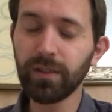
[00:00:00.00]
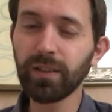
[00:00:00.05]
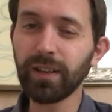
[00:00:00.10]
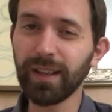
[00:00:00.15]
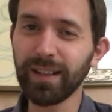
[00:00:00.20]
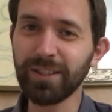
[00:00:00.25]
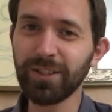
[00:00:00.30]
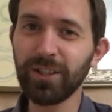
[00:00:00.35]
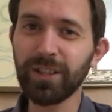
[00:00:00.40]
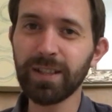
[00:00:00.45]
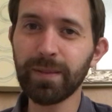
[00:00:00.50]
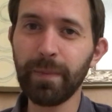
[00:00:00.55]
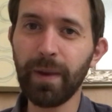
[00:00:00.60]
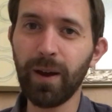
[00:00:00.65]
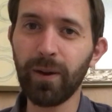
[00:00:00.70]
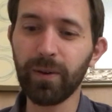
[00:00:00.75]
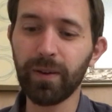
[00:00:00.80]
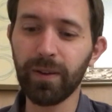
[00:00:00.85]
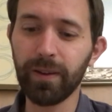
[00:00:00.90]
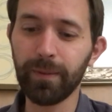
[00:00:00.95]
And she
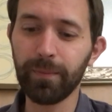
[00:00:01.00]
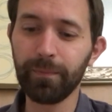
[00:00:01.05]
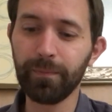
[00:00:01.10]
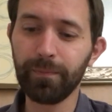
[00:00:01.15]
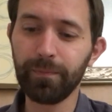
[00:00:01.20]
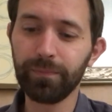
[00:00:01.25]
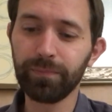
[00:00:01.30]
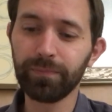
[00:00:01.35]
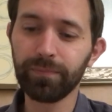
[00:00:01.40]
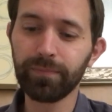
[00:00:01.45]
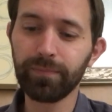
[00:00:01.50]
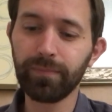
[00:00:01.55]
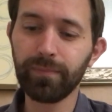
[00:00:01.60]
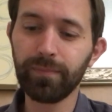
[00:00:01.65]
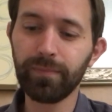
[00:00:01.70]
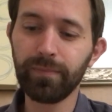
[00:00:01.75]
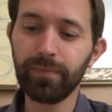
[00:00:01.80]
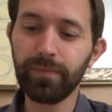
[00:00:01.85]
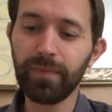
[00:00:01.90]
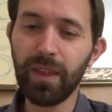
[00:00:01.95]
smiled at them.
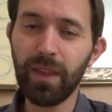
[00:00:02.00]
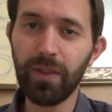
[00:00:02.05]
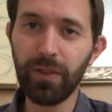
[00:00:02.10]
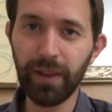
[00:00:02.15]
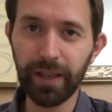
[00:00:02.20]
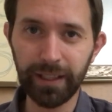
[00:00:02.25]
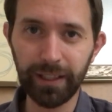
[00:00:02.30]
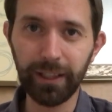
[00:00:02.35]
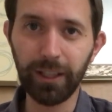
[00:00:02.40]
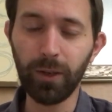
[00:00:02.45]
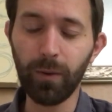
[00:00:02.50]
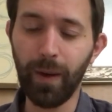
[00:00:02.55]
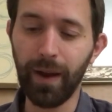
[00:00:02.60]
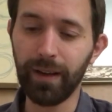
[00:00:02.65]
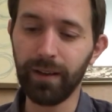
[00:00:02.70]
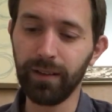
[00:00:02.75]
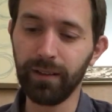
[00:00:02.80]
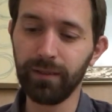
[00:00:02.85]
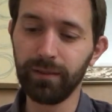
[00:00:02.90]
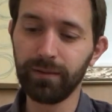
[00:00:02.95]
"Thank you,
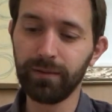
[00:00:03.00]
Anna."